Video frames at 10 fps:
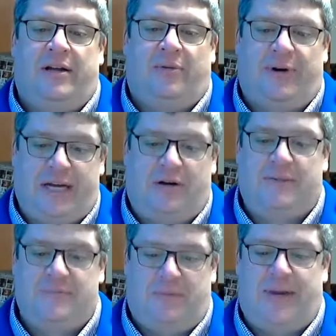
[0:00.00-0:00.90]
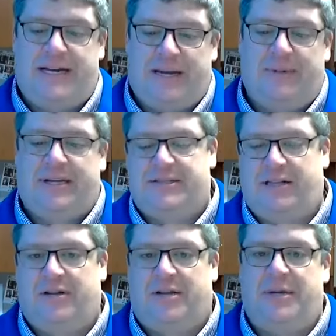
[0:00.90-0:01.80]
one of the outcomes of the pandemic is they
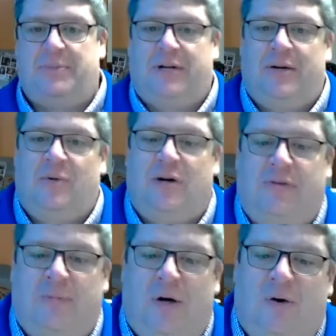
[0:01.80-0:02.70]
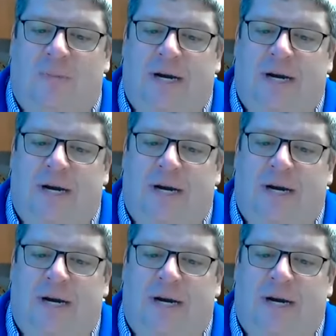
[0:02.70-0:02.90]
learn that people can work from home.